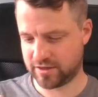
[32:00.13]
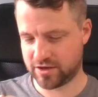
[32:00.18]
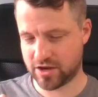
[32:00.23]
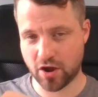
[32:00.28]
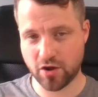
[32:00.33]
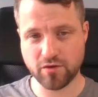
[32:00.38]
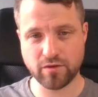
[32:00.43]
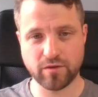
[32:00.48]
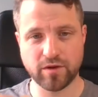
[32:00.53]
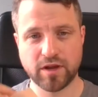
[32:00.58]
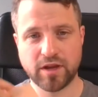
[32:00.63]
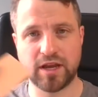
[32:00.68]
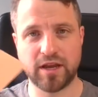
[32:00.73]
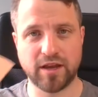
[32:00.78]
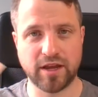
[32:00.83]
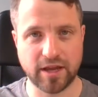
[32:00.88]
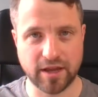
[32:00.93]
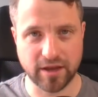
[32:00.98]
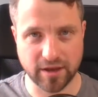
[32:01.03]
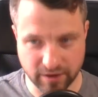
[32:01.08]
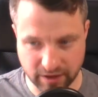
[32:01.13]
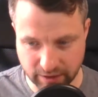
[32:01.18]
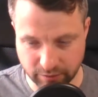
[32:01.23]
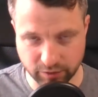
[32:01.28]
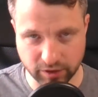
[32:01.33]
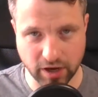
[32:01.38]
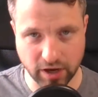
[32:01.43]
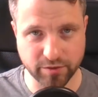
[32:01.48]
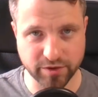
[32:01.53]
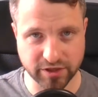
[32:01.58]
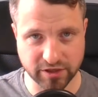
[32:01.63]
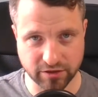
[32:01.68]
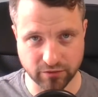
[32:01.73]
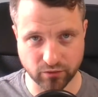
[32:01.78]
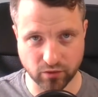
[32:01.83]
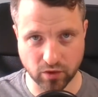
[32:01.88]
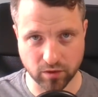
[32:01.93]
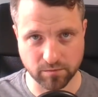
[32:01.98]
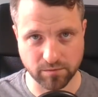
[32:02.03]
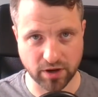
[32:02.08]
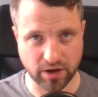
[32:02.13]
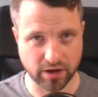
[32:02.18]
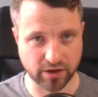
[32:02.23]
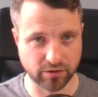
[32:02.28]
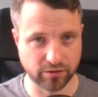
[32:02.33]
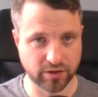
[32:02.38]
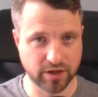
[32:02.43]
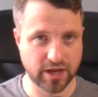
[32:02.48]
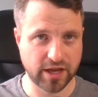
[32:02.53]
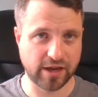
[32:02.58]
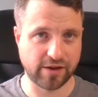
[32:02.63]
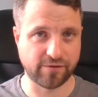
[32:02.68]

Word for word: No, it would go into the wrong pile.